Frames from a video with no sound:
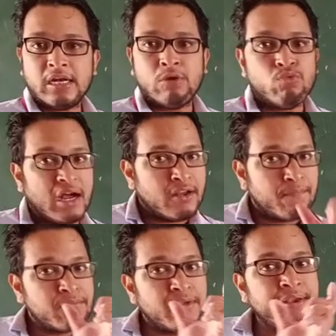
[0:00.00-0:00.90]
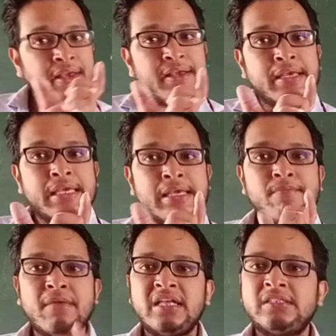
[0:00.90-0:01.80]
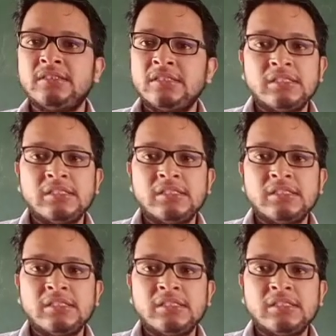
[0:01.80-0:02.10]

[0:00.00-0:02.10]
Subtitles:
Now of the image